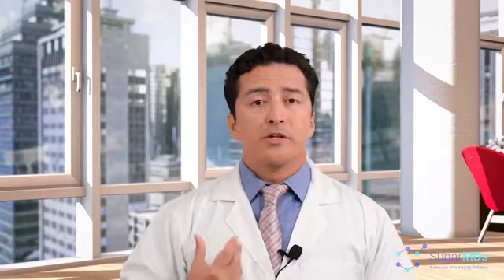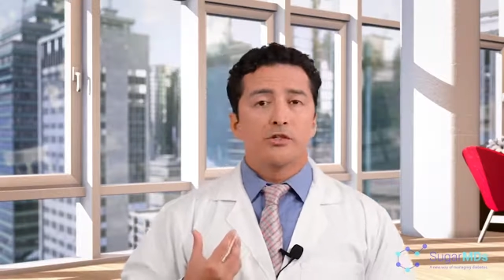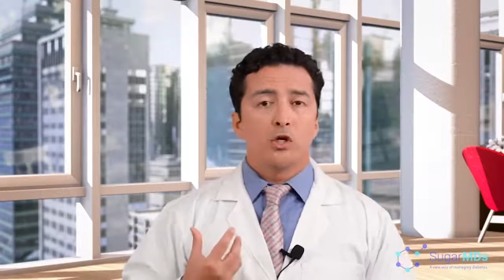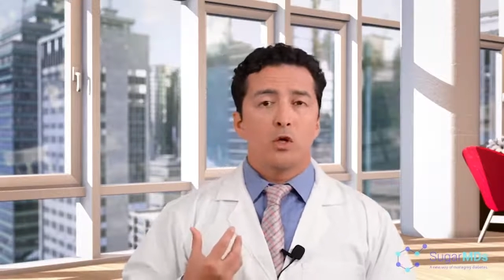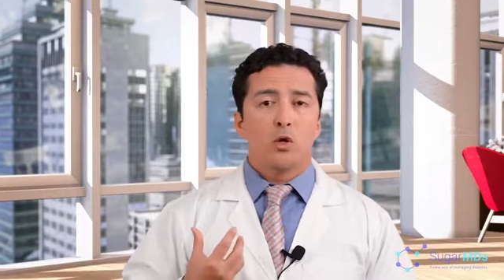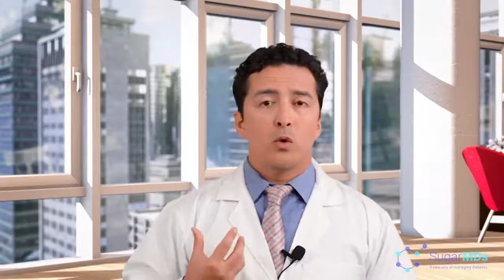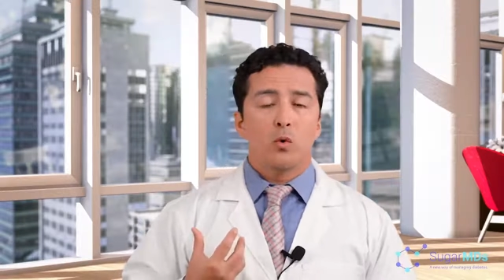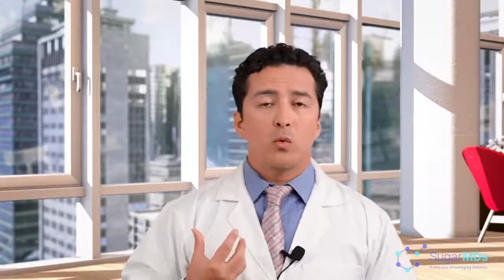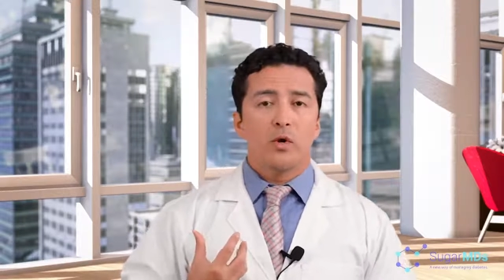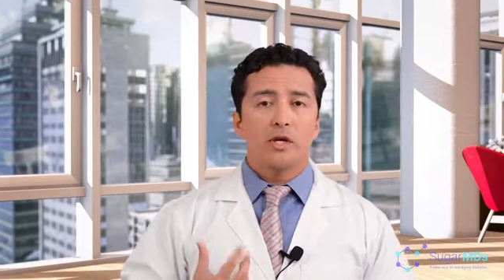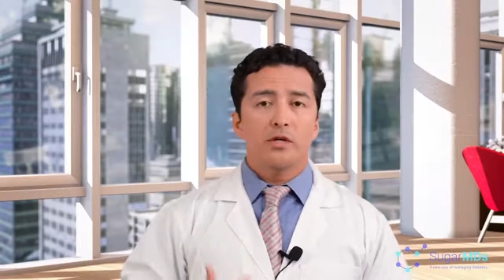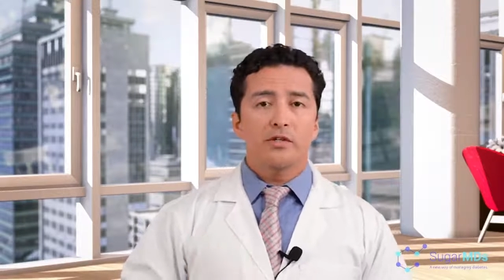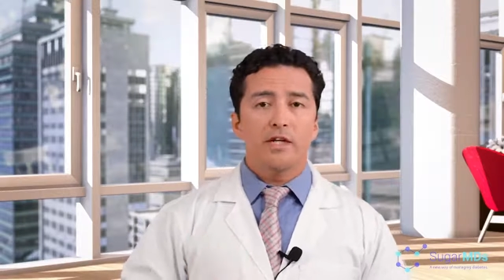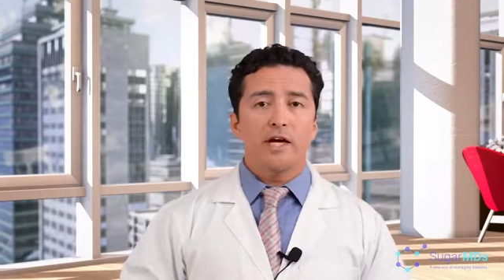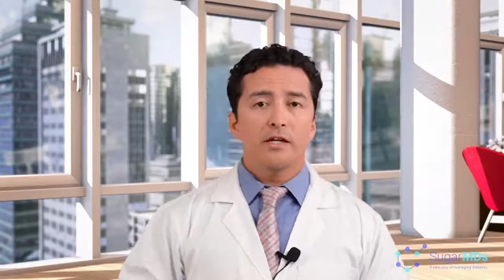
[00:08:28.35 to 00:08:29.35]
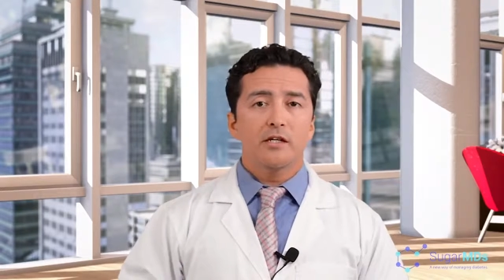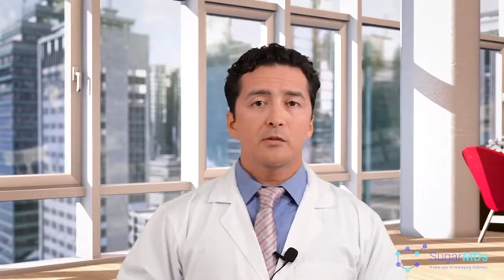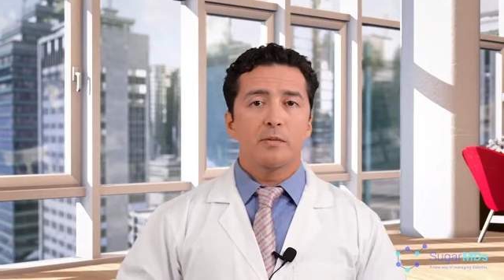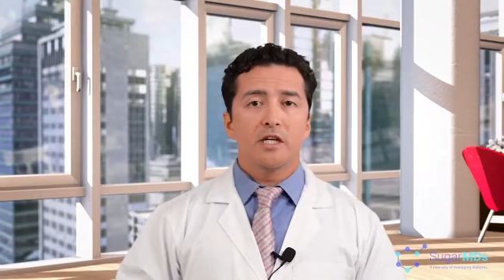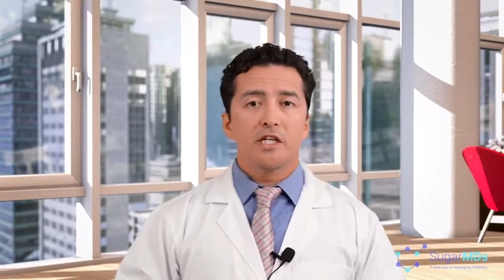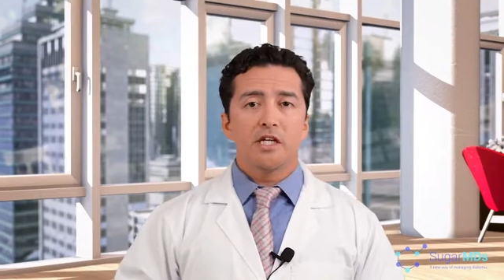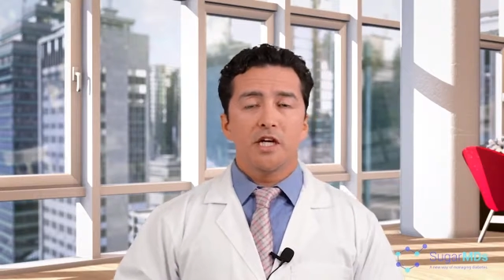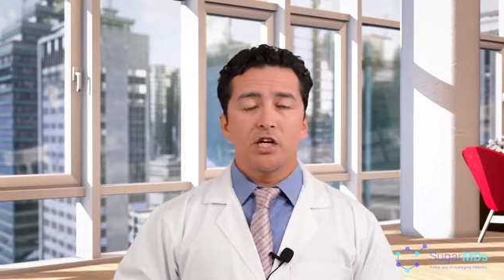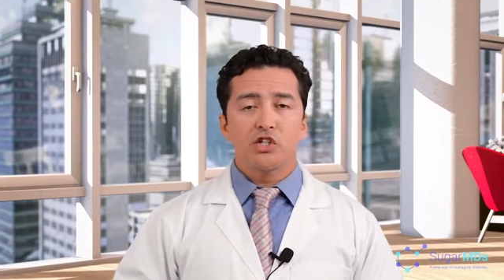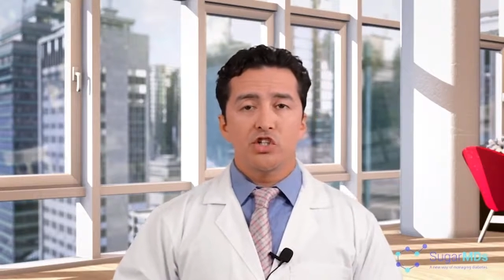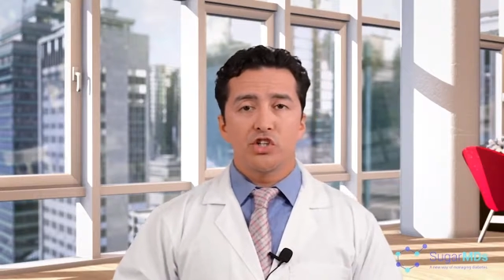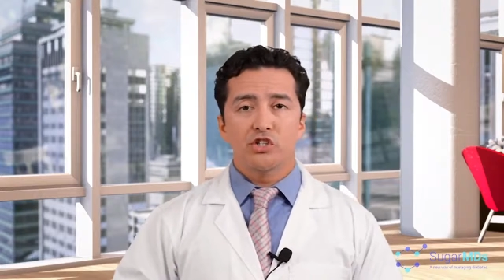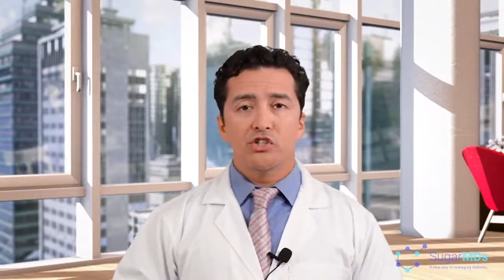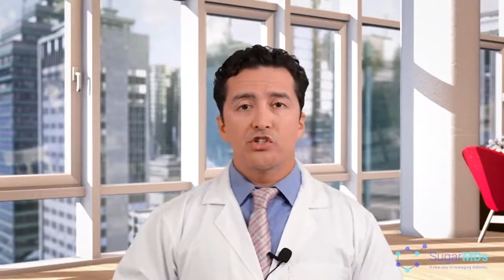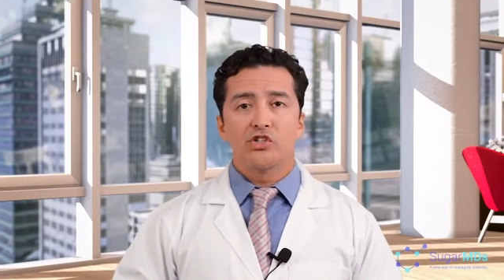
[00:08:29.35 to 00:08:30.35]
So when you take these
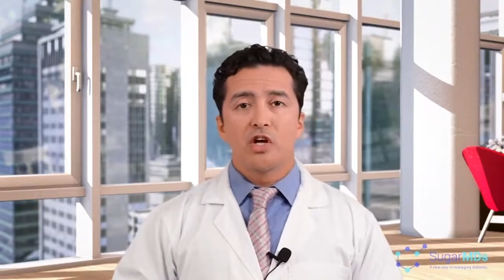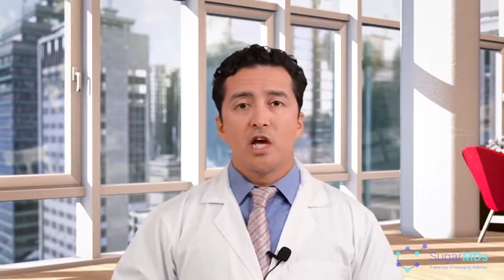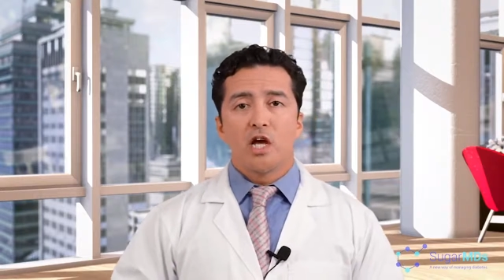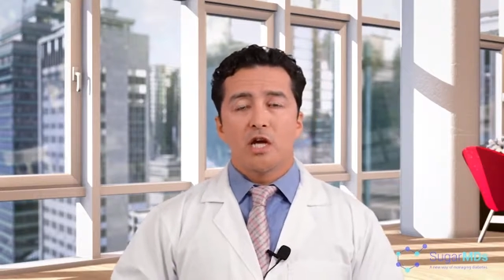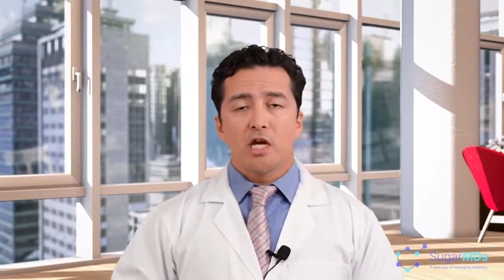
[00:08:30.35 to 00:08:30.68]
medications,